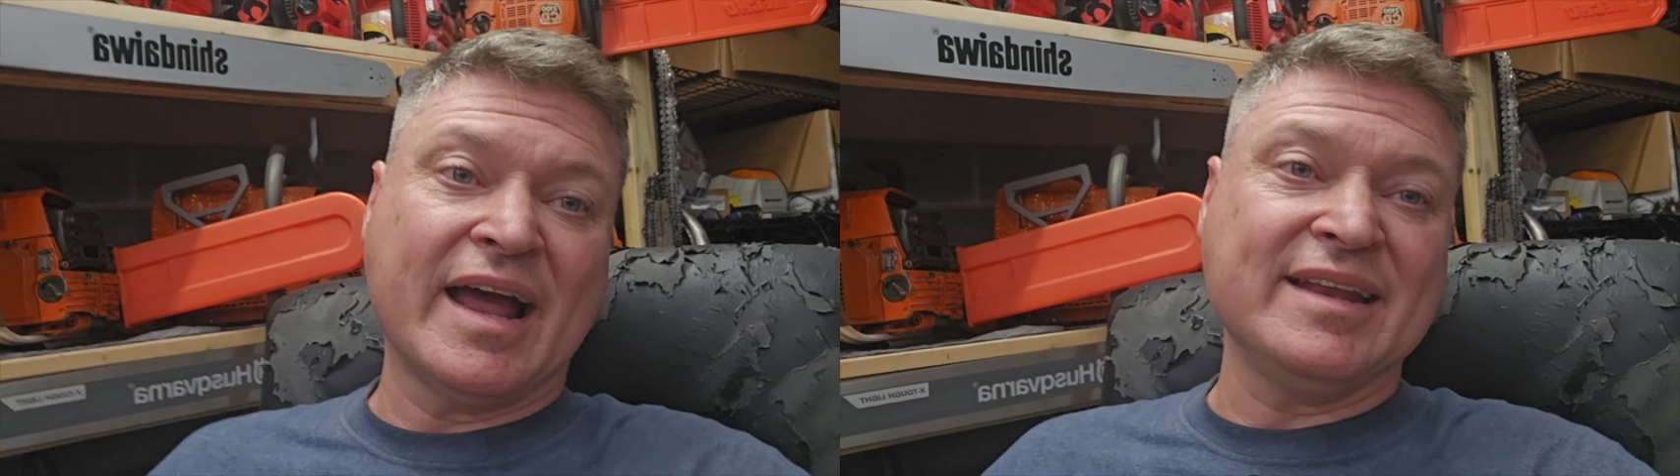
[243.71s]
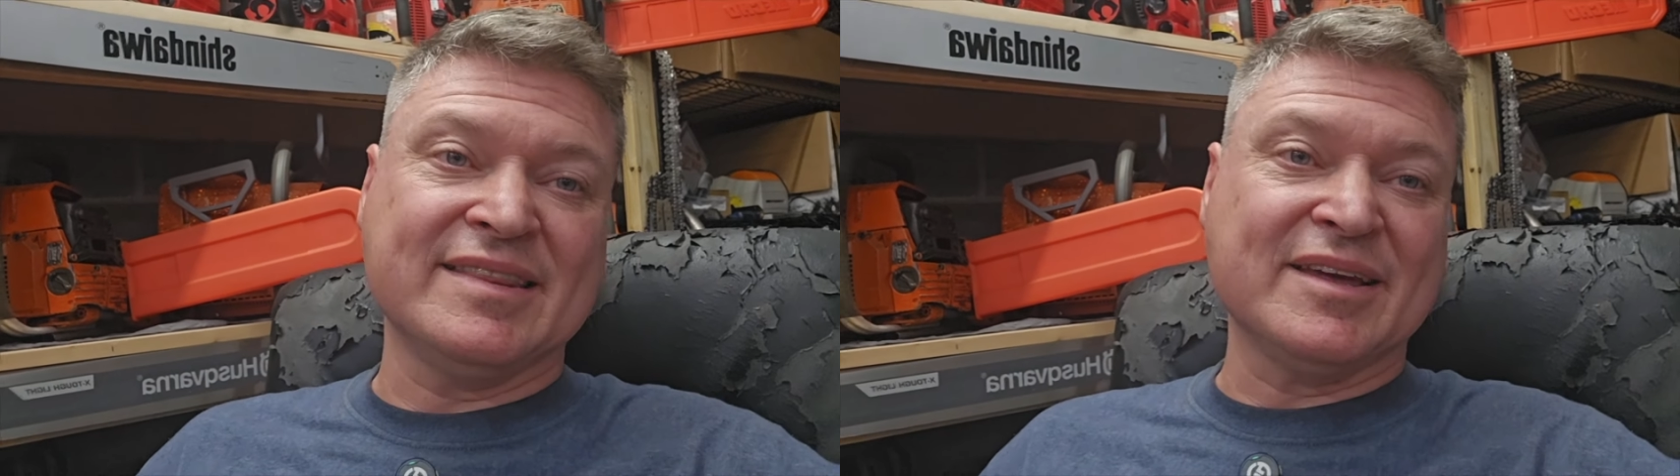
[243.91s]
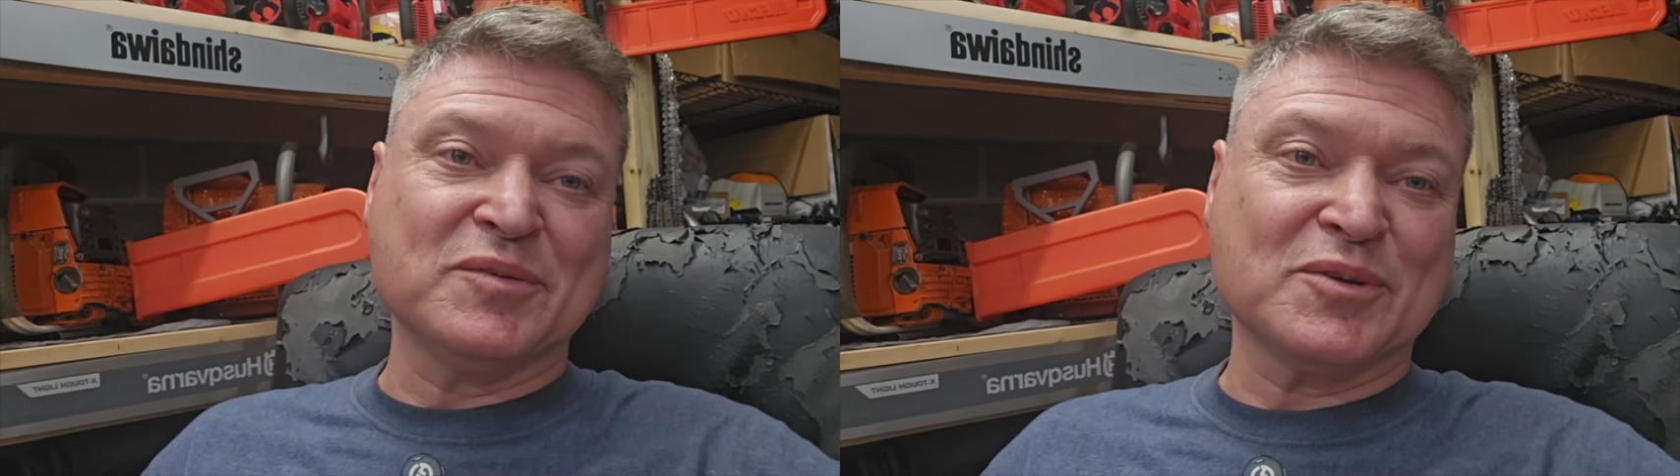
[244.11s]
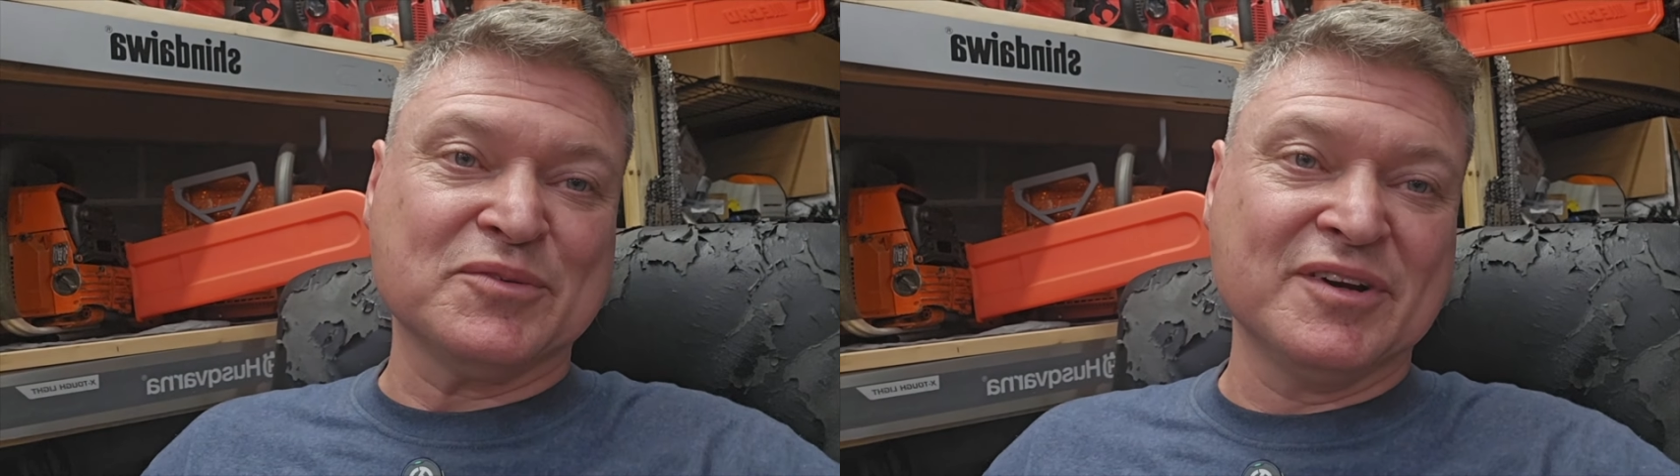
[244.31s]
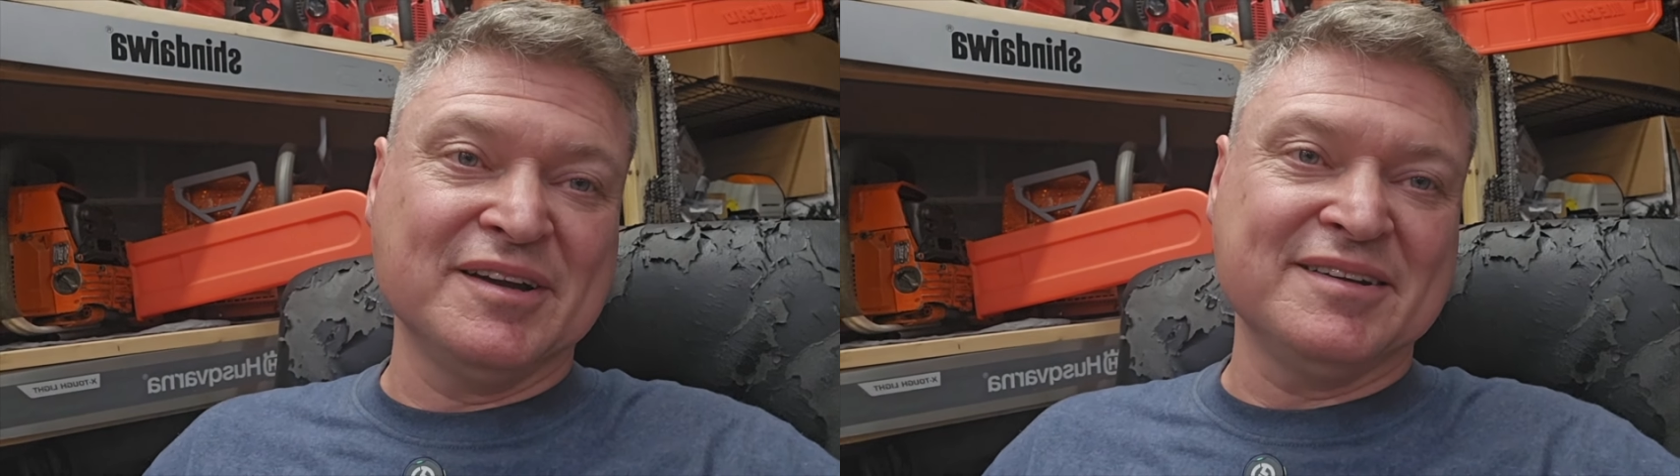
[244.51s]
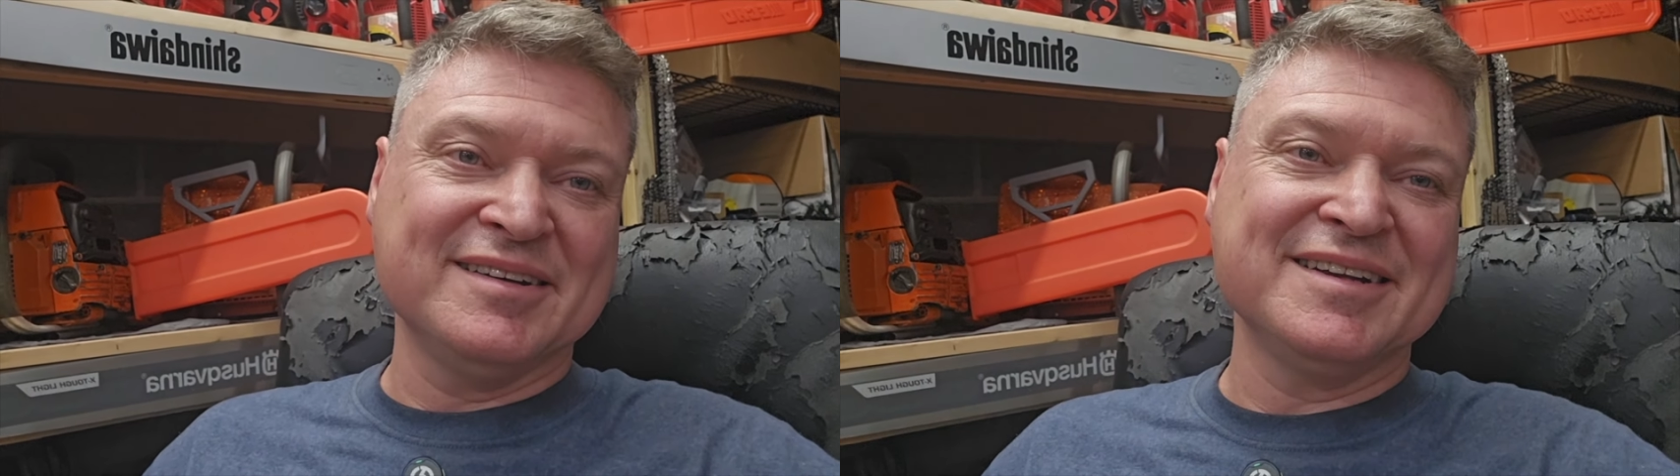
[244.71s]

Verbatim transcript: I didn't think it was going to run.